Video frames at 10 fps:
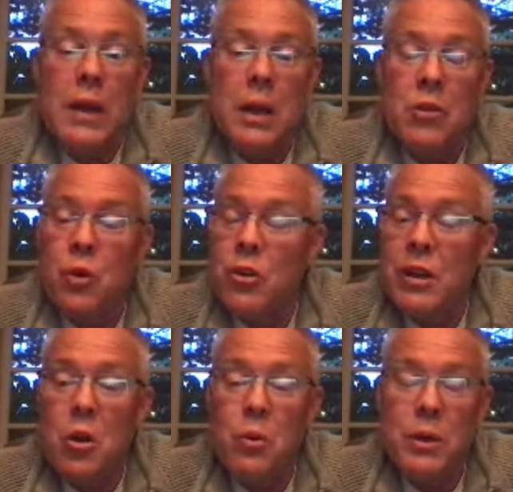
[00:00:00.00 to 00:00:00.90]
far as
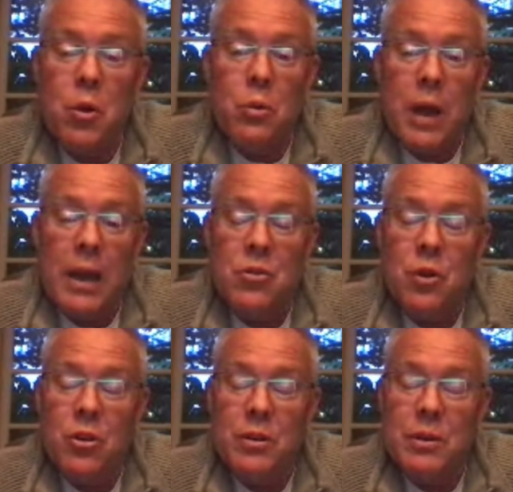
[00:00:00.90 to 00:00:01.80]

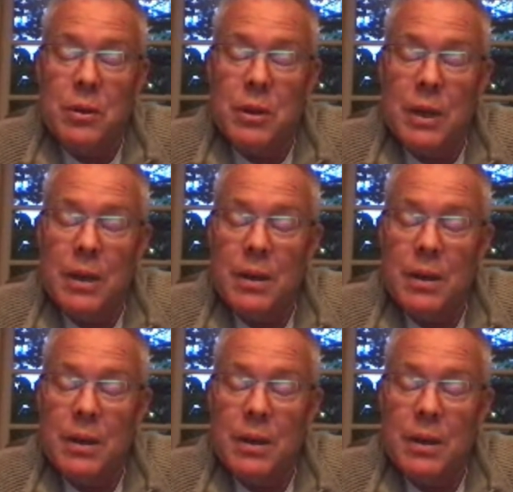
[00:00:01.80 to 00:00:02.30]
I